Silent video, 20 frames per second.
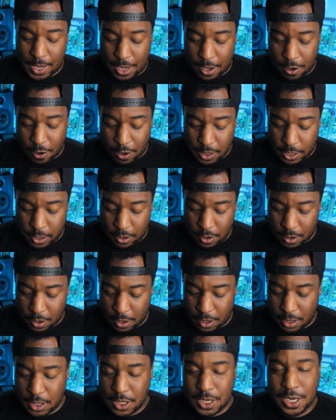all in
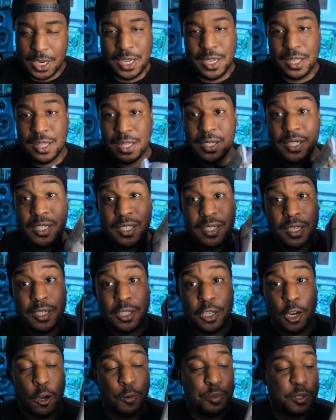all, this is a
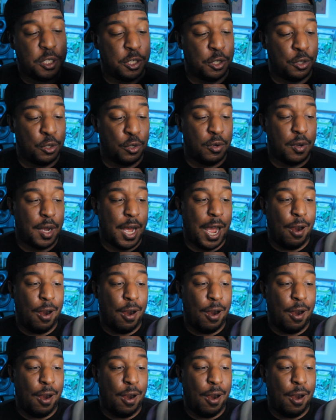dope shoe.